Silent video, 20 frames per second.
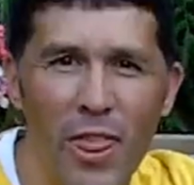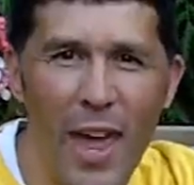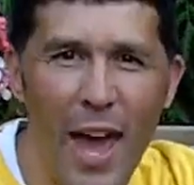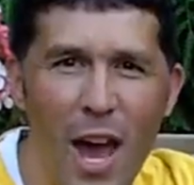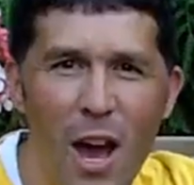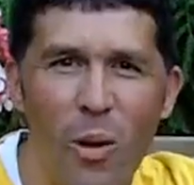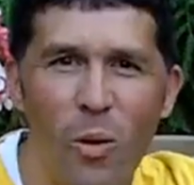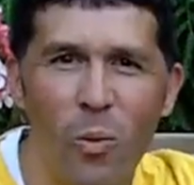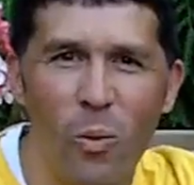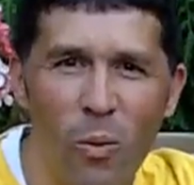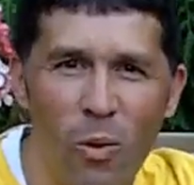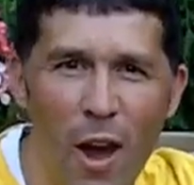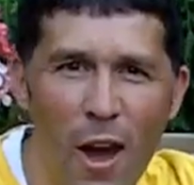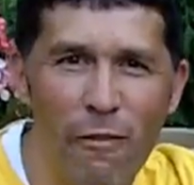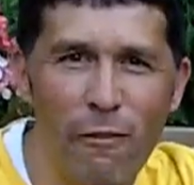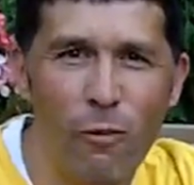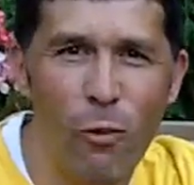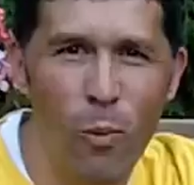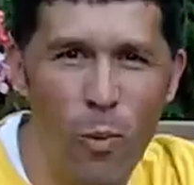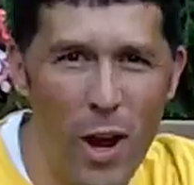that rough
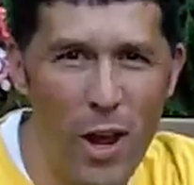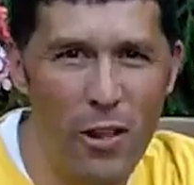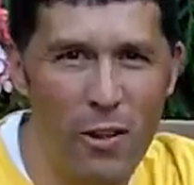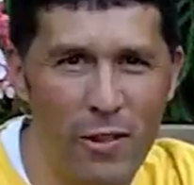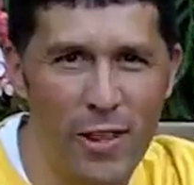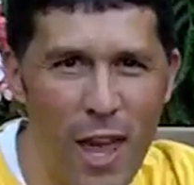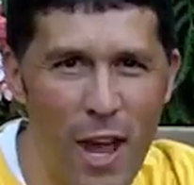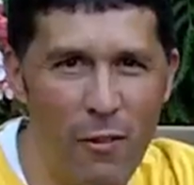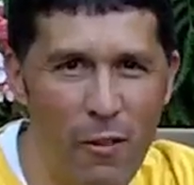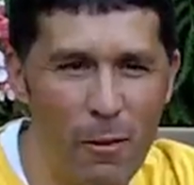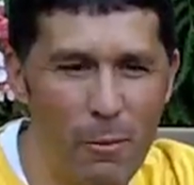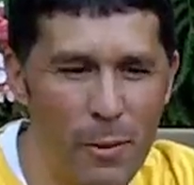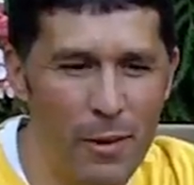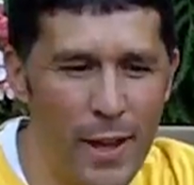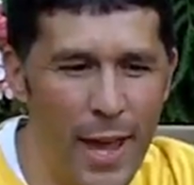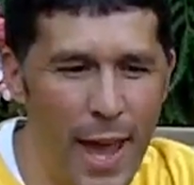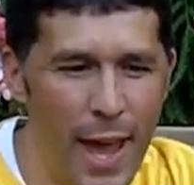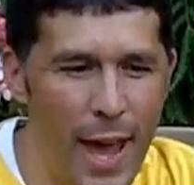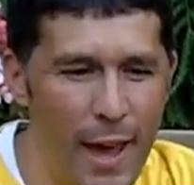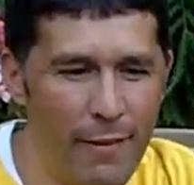weather that we've been
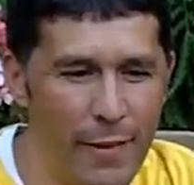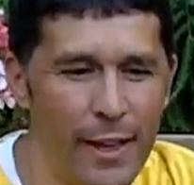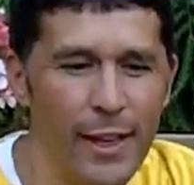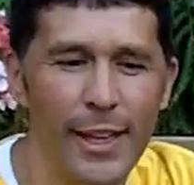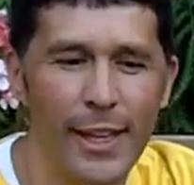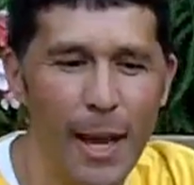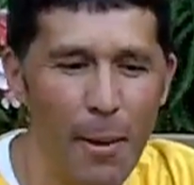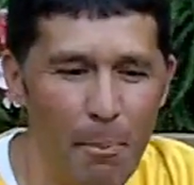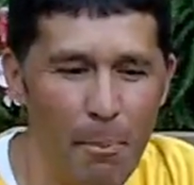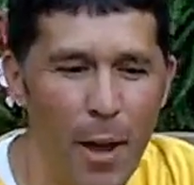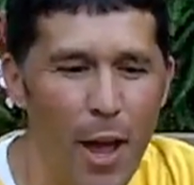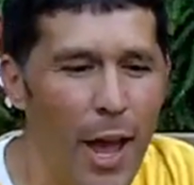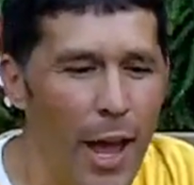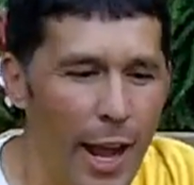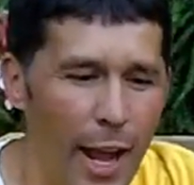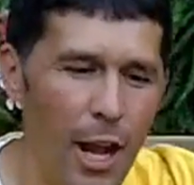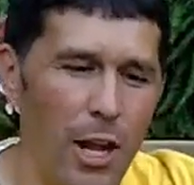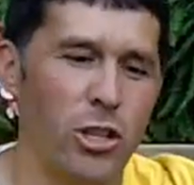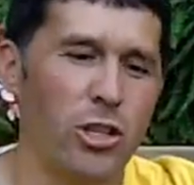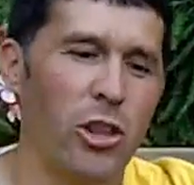having. Yep,
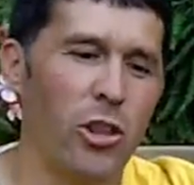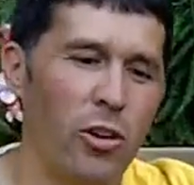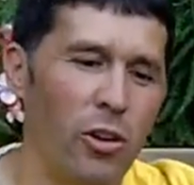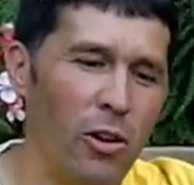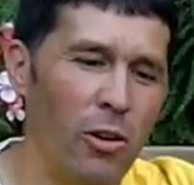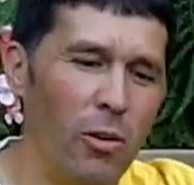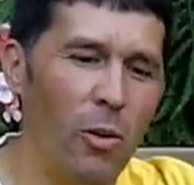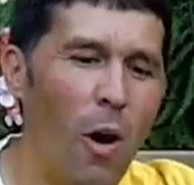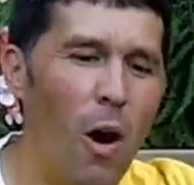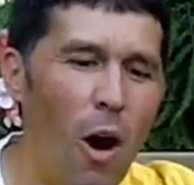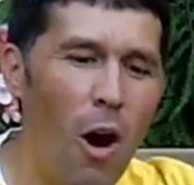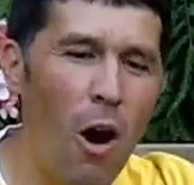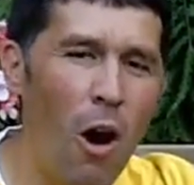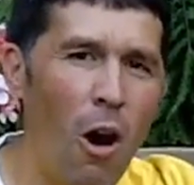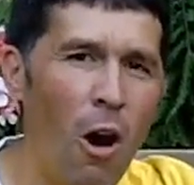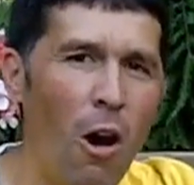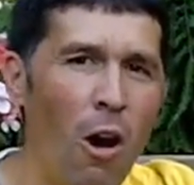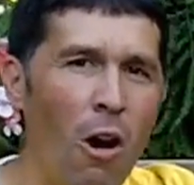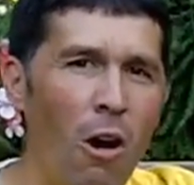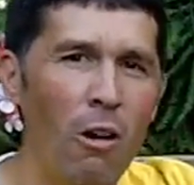it's through
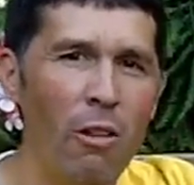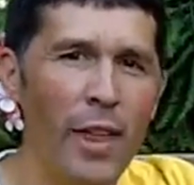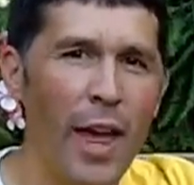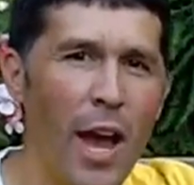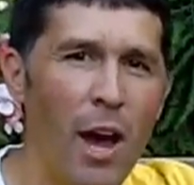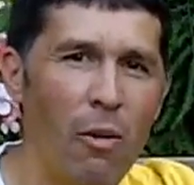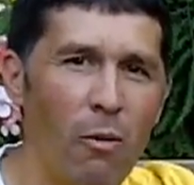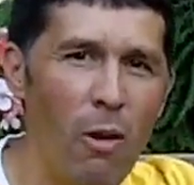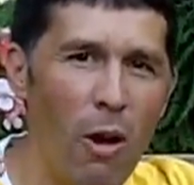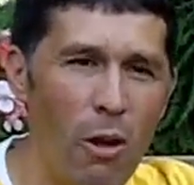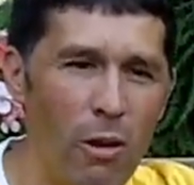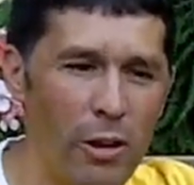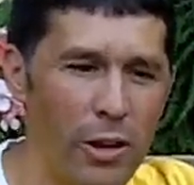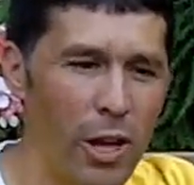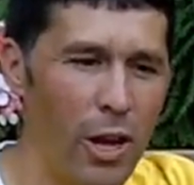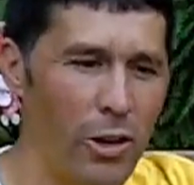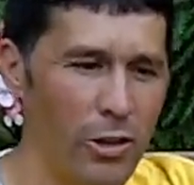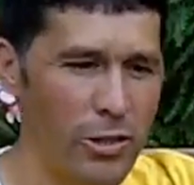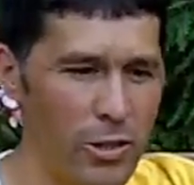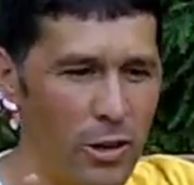all that roller
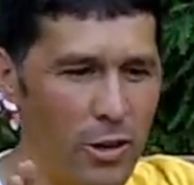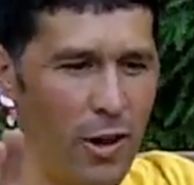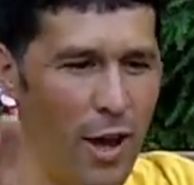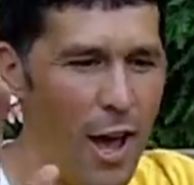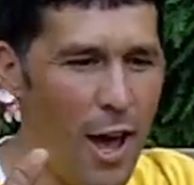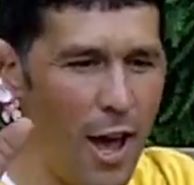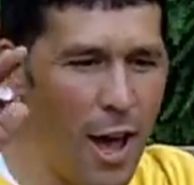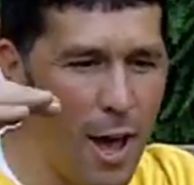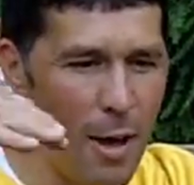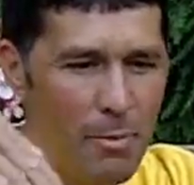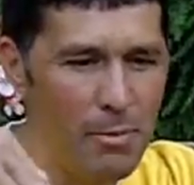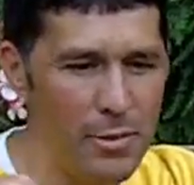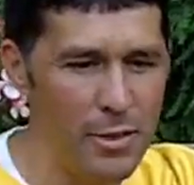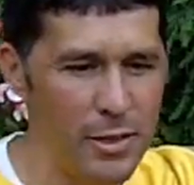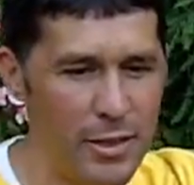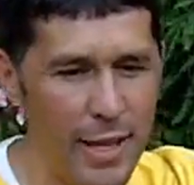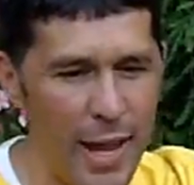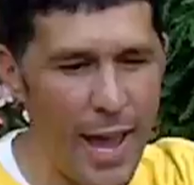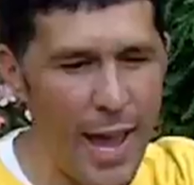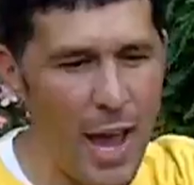coaster up,
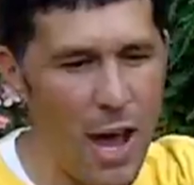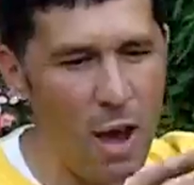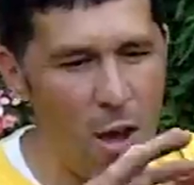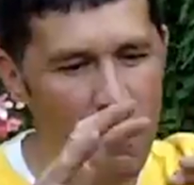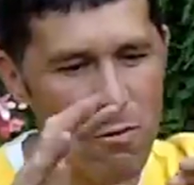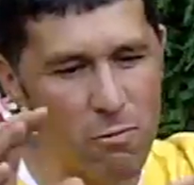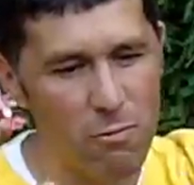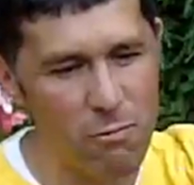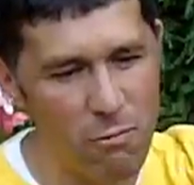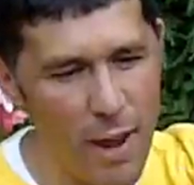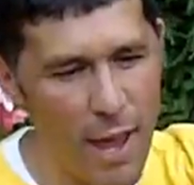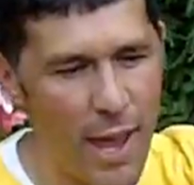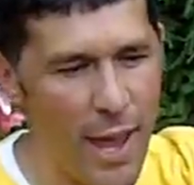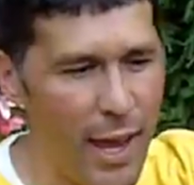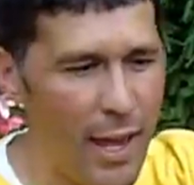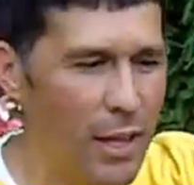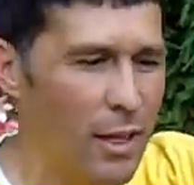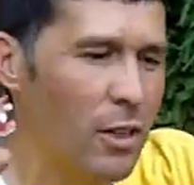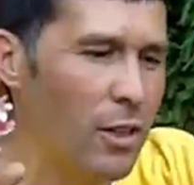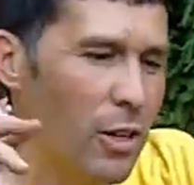down,
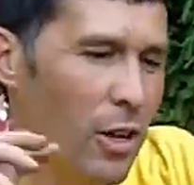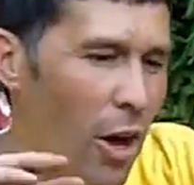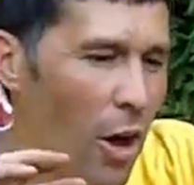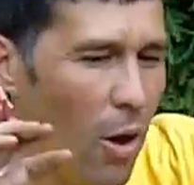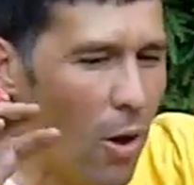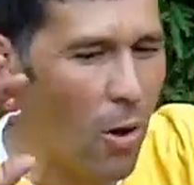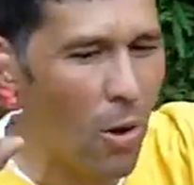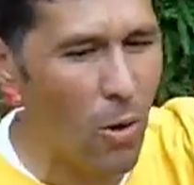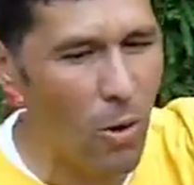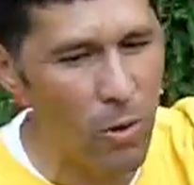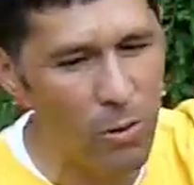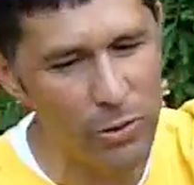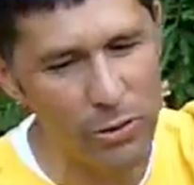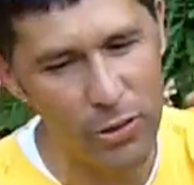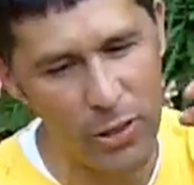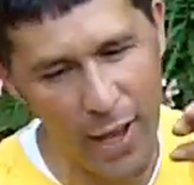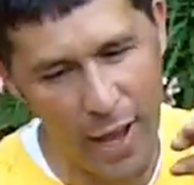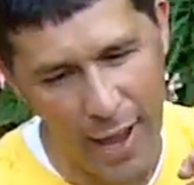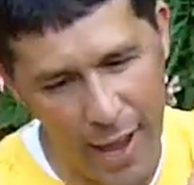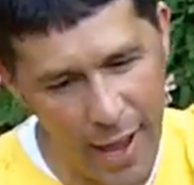rain,
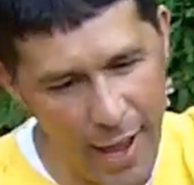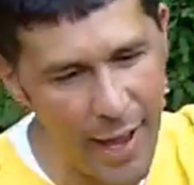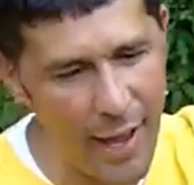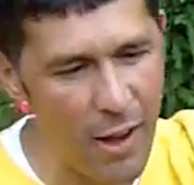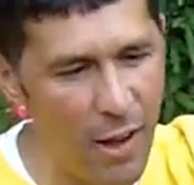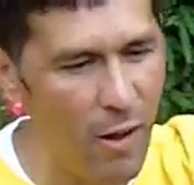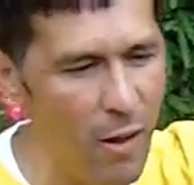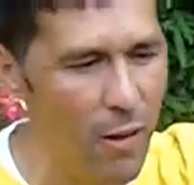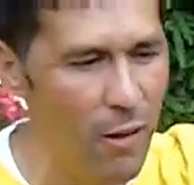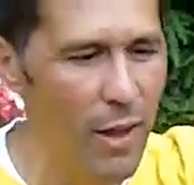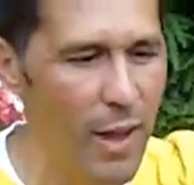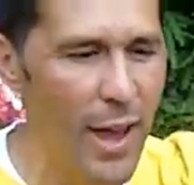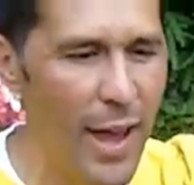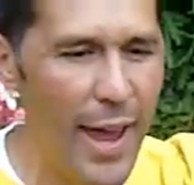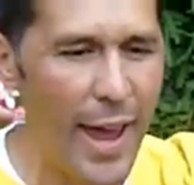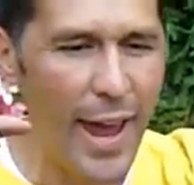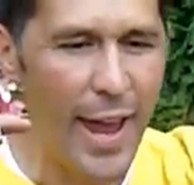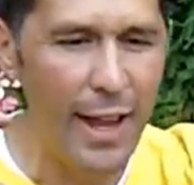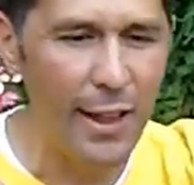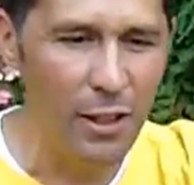cold, hail,
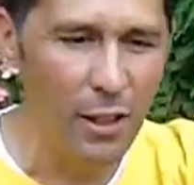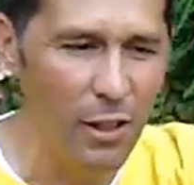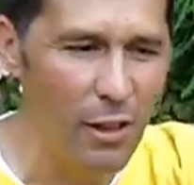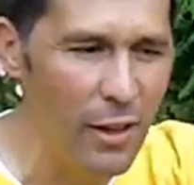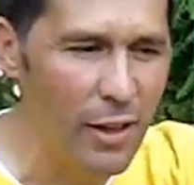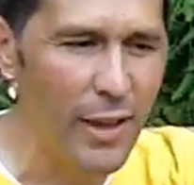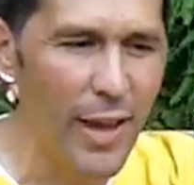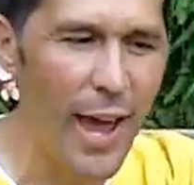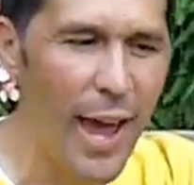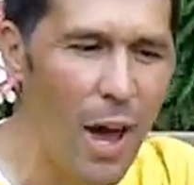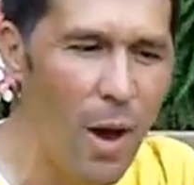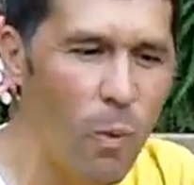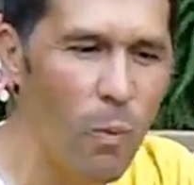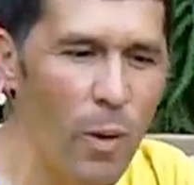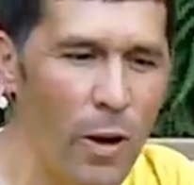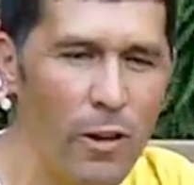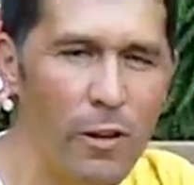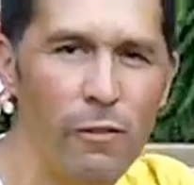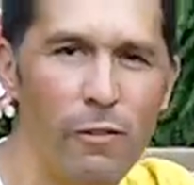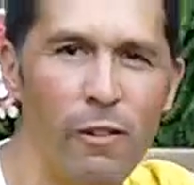and look how
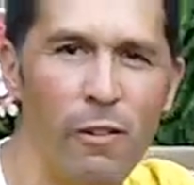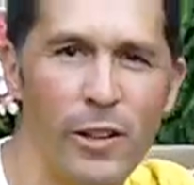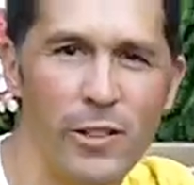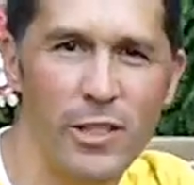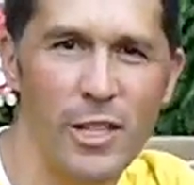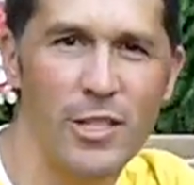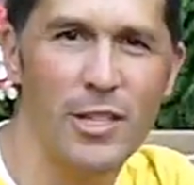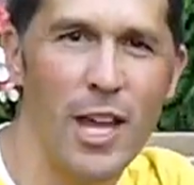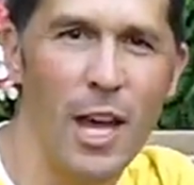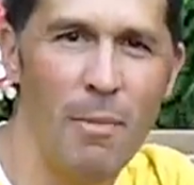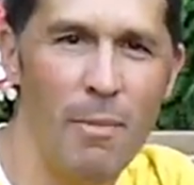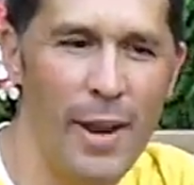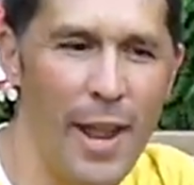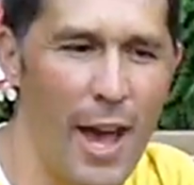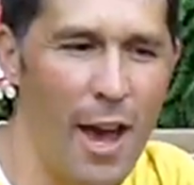wonderful it's just coming